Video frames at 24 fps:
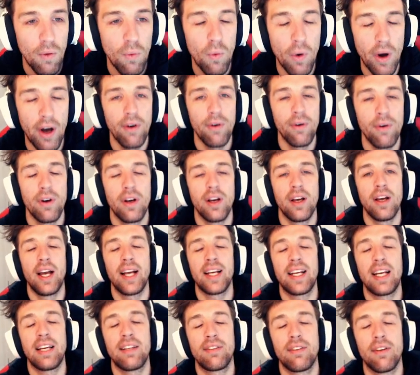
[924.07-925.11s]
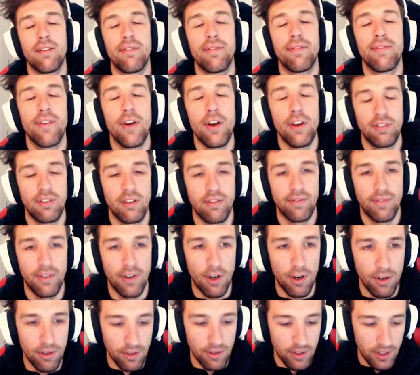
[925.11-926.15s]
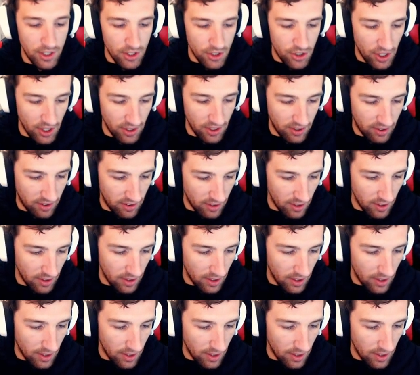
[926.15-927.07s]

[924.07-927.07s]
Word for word: Well, I guess first of all, just